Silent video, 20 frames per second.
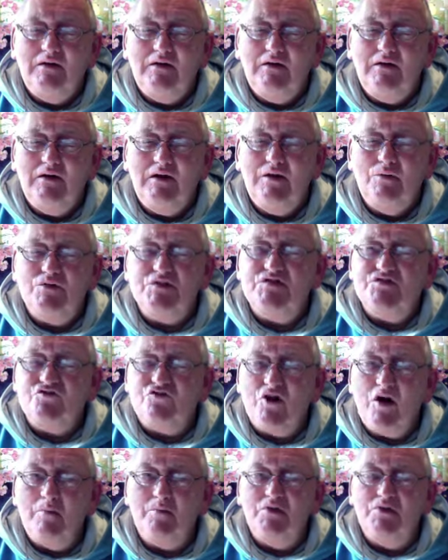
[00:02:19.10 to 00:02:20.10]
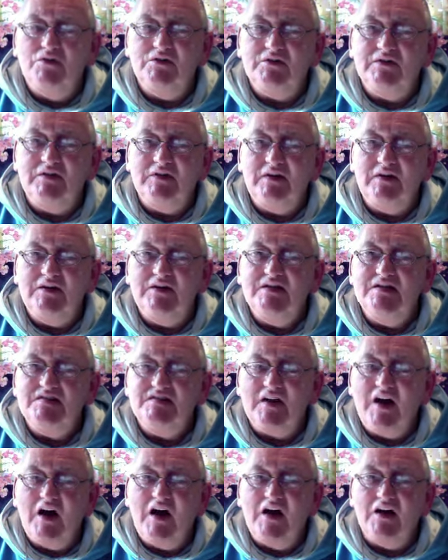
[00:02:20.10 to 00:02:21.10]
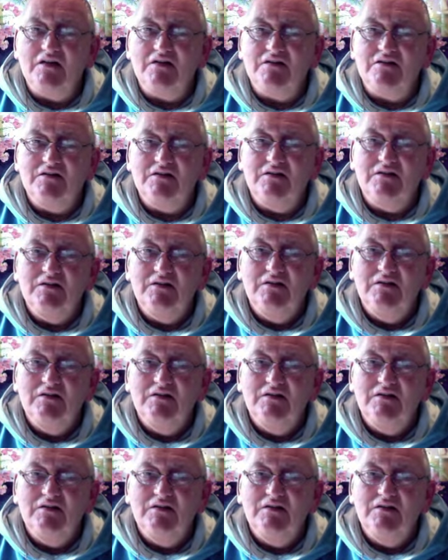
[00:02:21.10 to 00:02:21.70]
he was troubled in his heart,